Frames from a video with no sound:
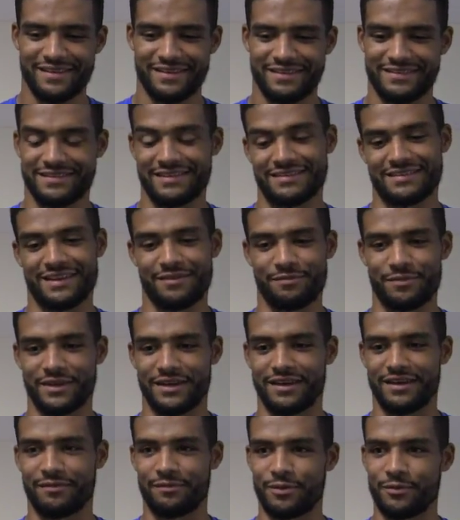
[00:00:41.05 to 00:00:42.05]
Since I've
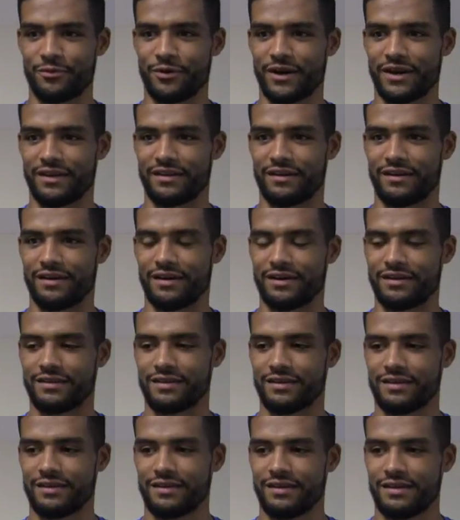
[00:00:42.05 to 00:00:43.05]
been here, I've been working hard,
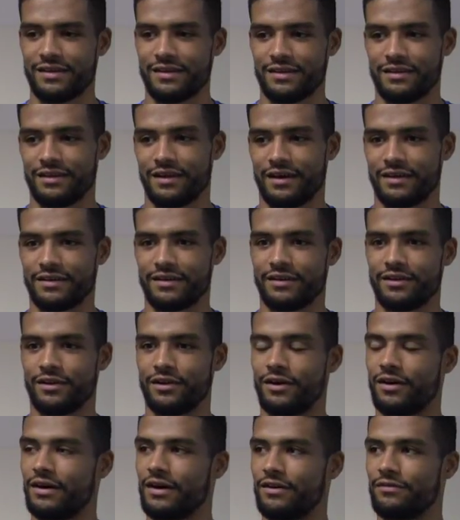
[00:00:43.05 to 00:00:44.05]
learning a
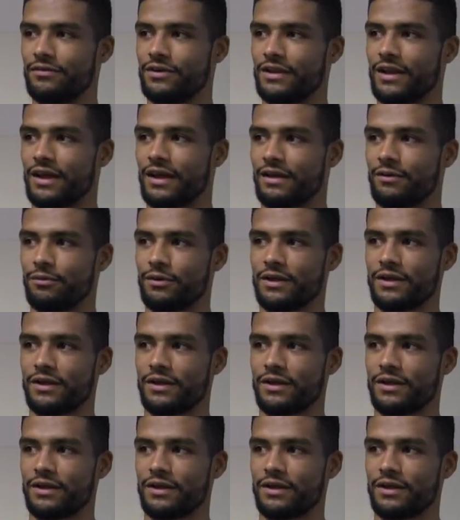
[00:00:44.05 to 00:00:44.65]
lot every day,